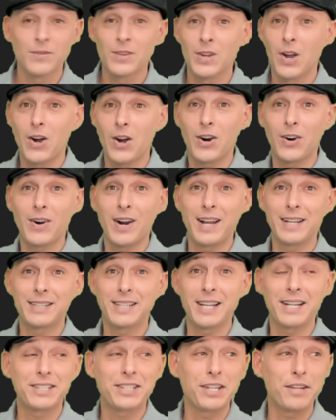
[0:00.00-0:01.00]
All right,
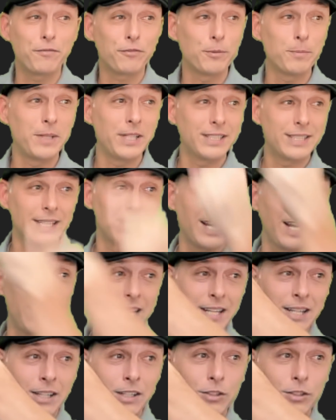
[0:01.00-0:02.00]
that's it for me
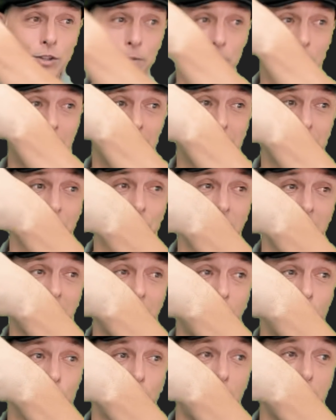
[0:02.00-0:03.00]
today. Don't forget to check
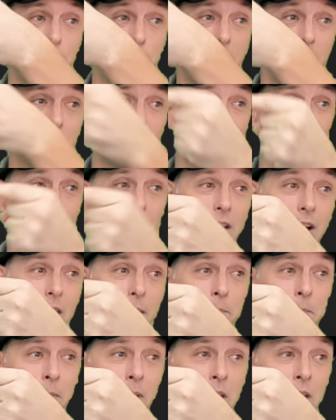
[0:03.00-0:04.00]
out
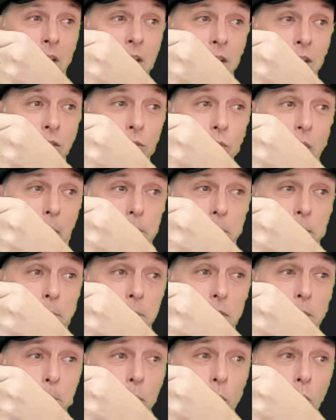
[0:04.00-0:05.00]
vryBot.com. Drop some
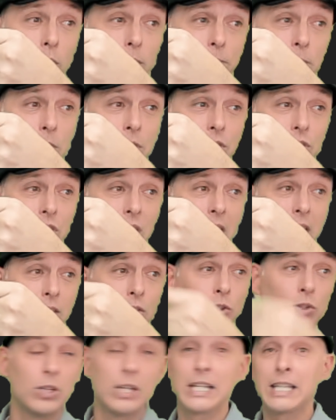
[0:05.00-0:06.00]
support for the
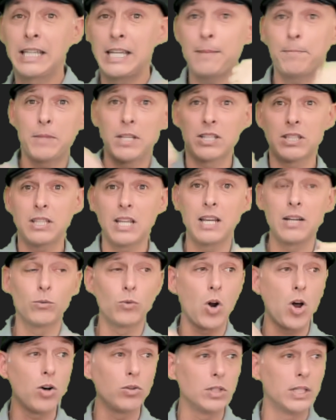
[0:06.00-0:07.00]
channel. Keep this thing
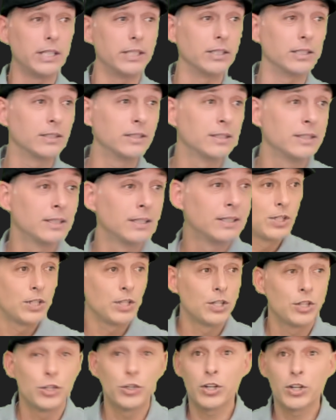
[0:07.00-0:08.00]
rolling.
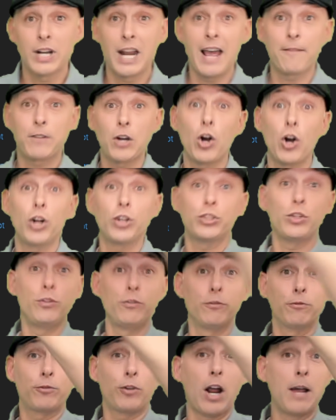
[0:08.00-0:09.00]
You're going to have
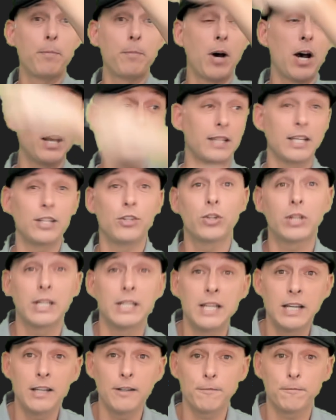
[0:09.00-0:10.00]
cartoon vryBot that you can
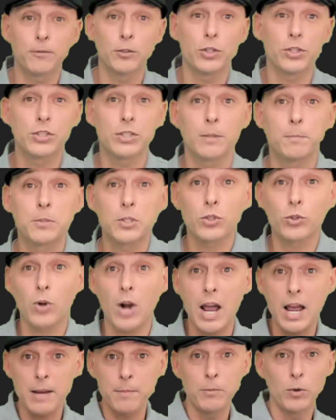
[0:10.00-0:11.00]
hit for a
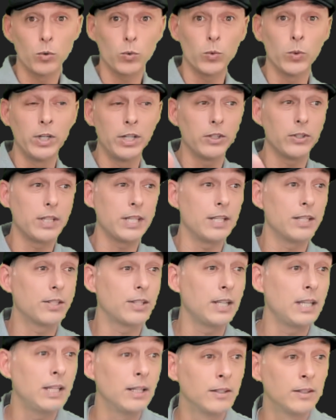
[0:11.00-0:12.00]
subscribe. Real
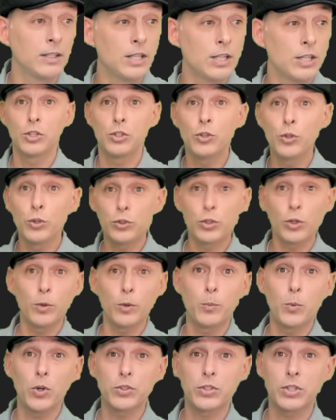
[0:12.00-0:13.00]
easy. YouTube
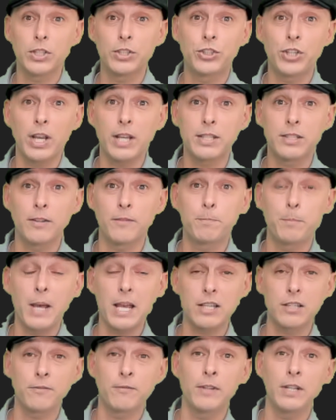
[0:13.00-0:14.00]
will suggest a
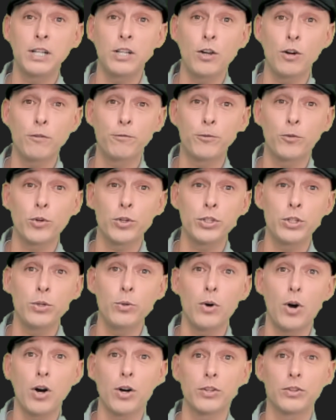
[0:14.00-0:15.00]
best video for
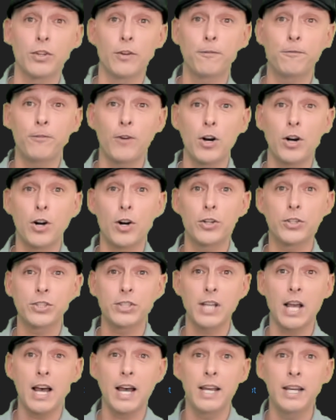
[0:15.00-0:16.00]
you on the far
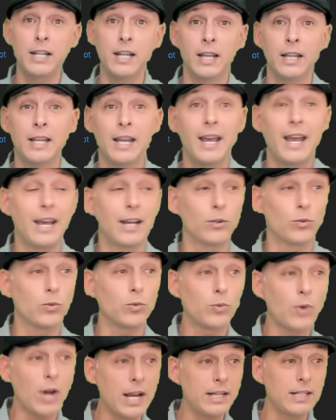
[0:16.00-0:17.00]
side,
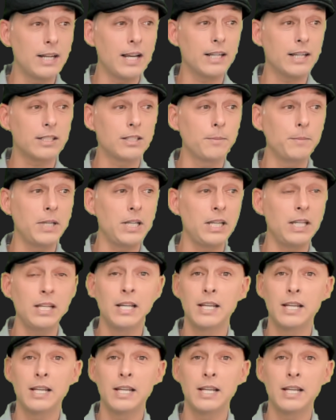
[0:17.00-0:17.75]
and right next to me